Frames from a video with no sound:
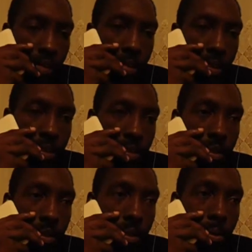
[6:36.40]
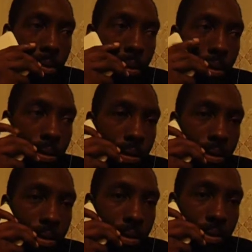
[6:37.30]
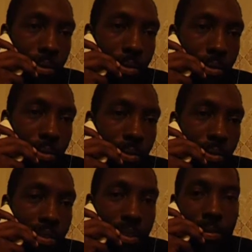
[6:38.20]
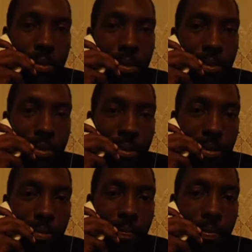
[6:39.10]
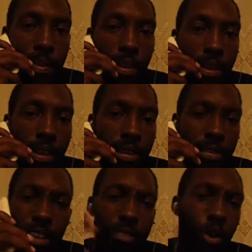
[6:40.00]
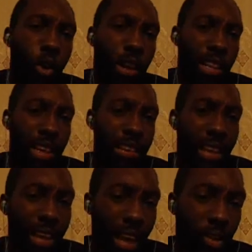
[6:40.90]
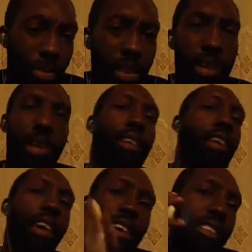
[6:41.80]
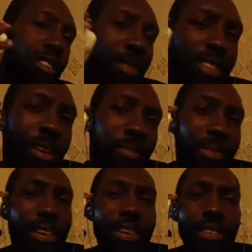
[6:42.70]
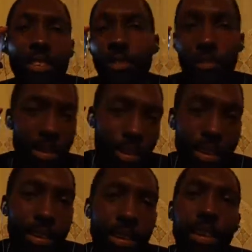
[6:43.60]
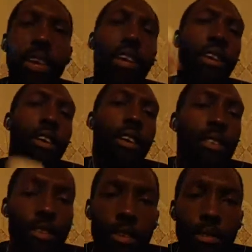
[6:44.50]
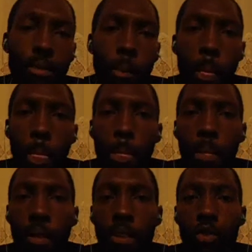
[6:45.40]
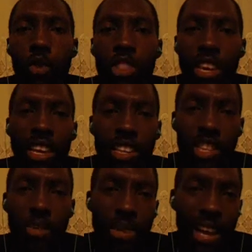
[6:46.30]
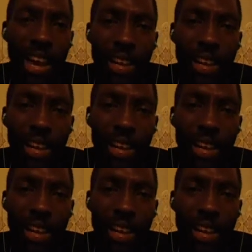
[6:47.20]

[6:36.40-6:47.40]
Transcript: so, what's up, girl? instead of calling it like that, I would be like, hey, hey, so what's up? Yeah, you know. Uh, so you want your energy to be high,